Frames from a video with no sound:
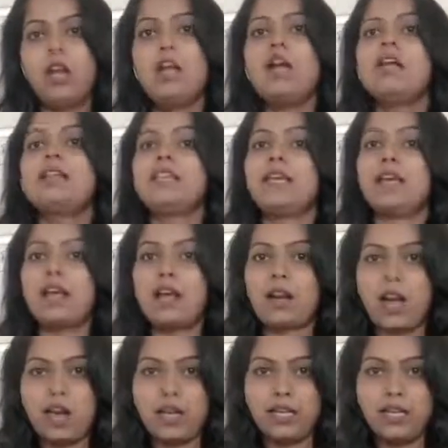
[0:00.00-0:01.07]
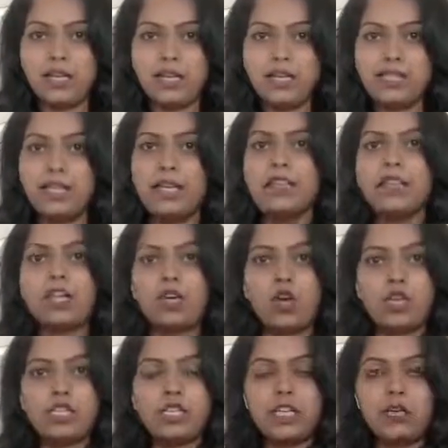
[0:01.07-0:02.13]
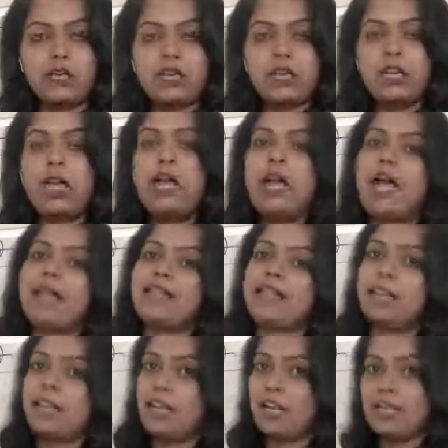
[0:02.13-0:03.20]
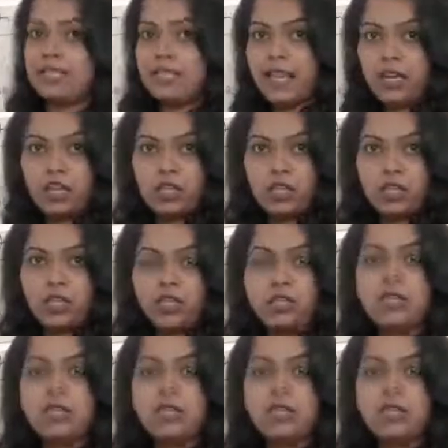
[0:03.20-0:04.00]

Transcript: there are articles in the constitution and there are sections